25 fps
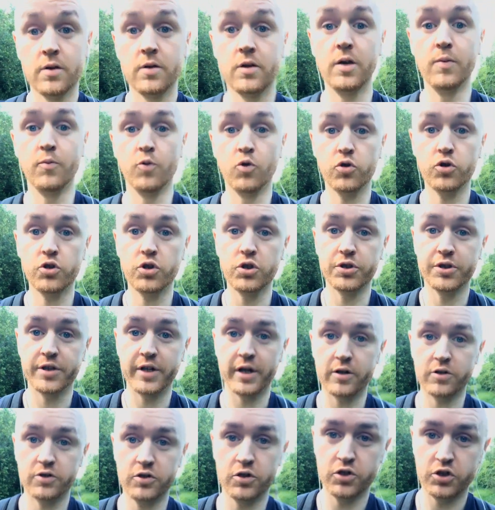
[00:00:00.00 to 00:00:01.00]
the emotion
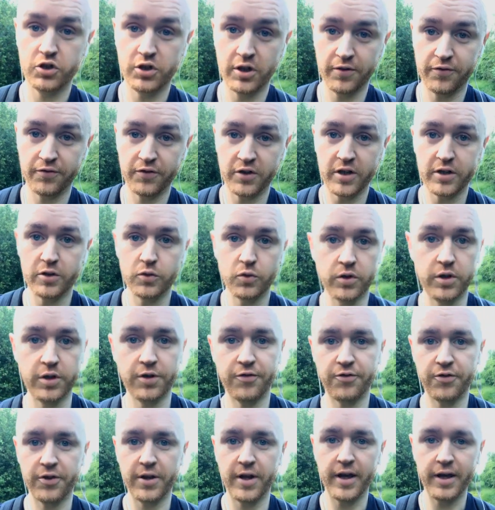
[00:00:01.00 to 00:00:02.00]
starts to shift into a
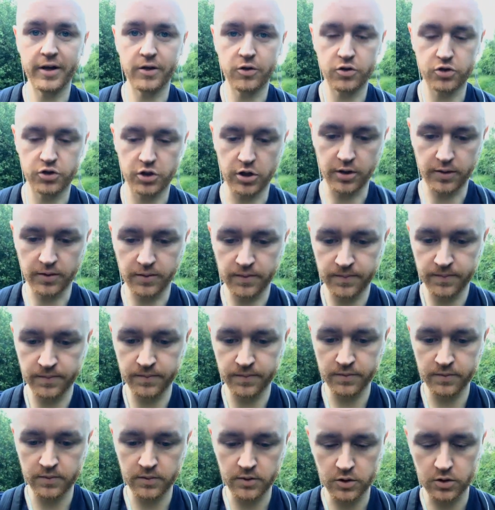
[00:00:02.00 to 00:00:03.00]
different energy.
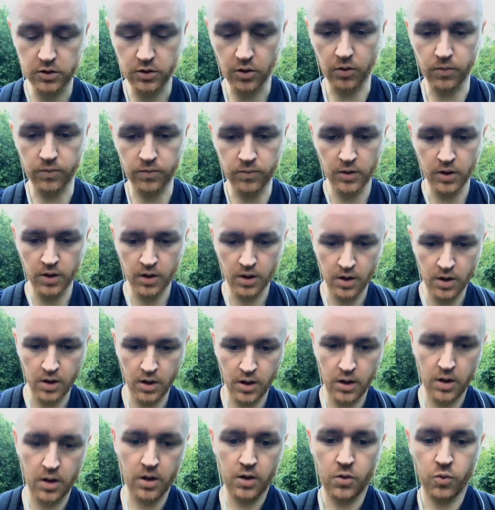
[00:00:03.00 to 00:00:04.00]
So,
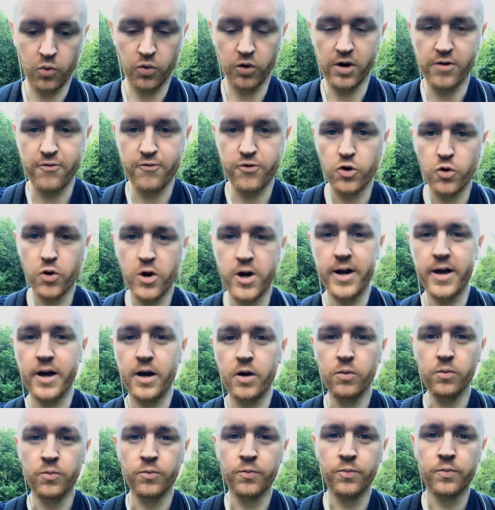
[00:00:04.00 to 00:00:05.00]
wherever you are
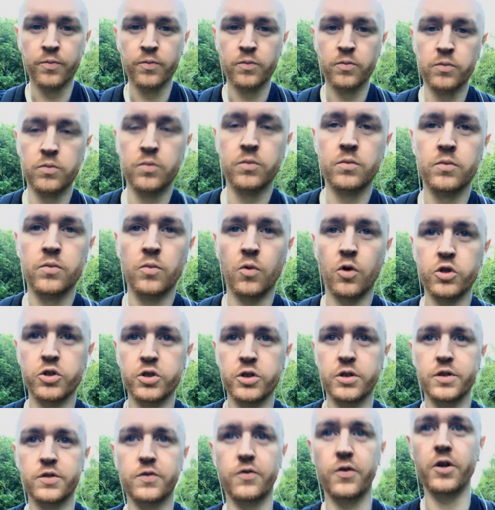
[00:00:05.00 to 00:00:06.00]
now,
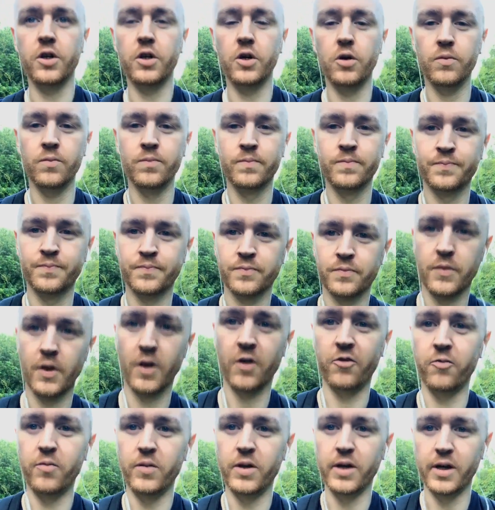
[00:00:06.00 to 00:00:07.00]
watching this video
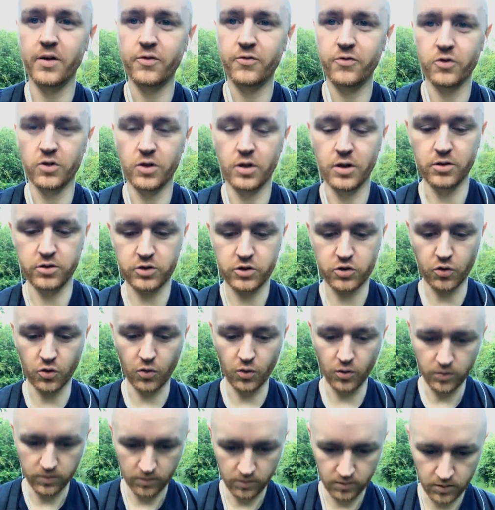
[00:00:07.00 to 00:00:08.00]
of me out for a little
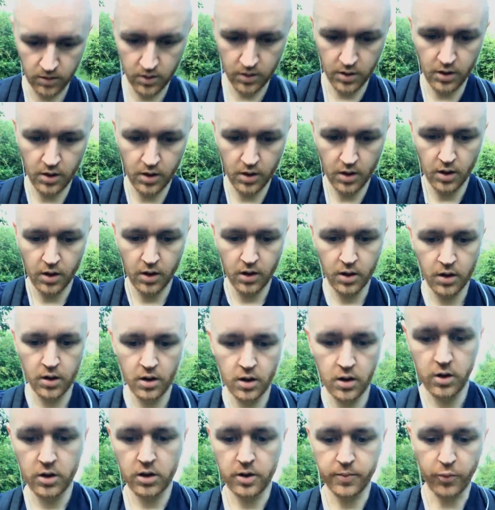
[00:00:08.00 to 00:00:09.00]
stroll,
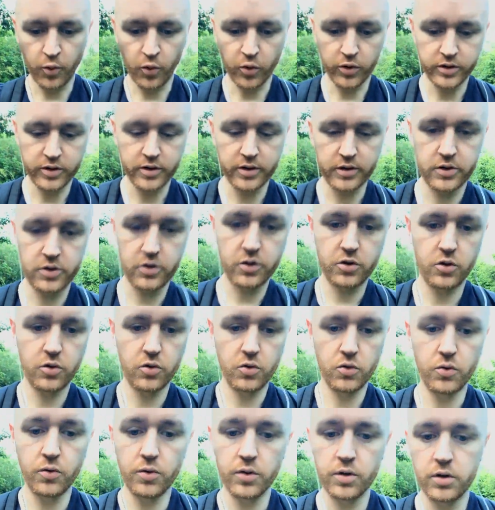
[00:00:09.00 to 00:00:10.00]
the point is
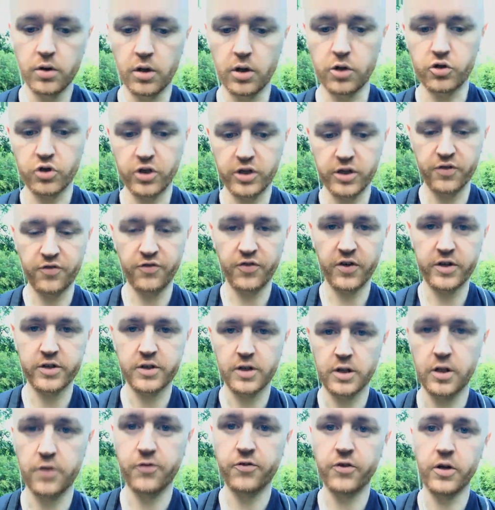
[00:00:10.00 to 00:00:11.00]
to not try to fix
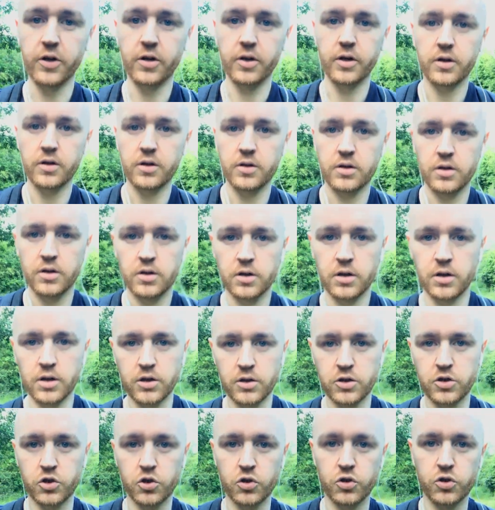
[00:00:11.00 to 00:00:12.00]
any feeling.
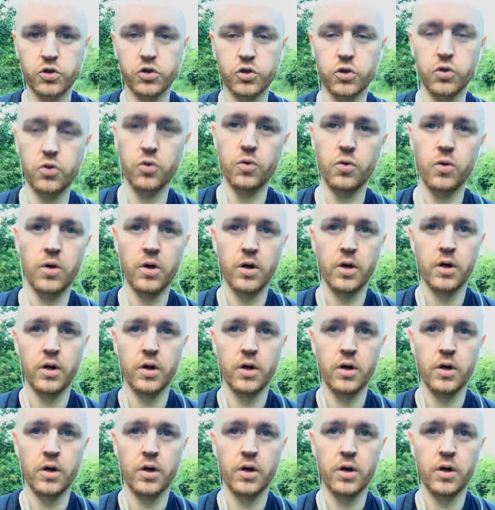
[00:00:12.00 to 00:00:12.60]
It's just to